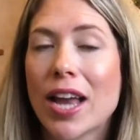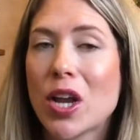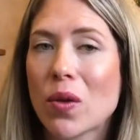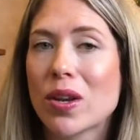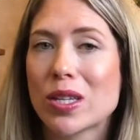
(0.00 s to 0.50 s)
I
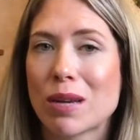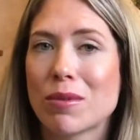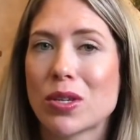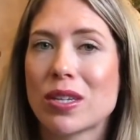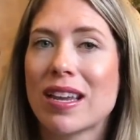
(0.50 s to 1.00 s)
know that it's
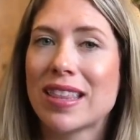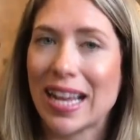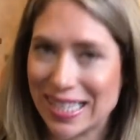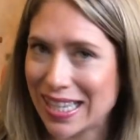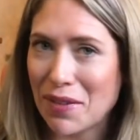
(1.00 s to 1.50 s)
almost
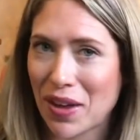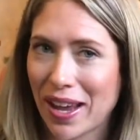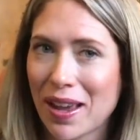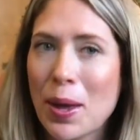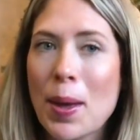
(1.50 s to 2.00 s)
Thanksgiving,